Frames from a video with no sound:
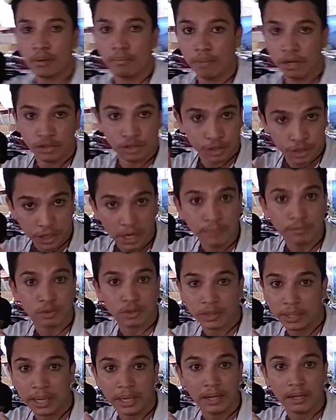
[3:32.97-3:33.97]
much time to
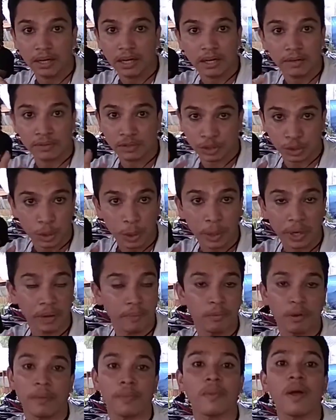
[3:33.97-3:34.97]
tell a long story
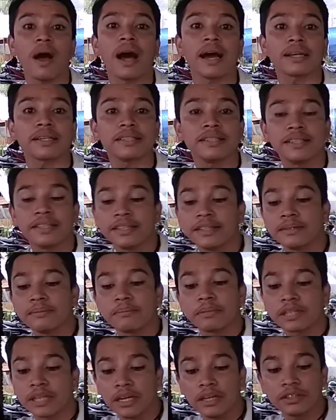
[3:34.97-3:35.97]
about that
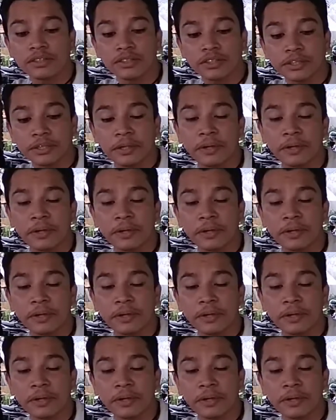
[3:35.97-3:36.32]
because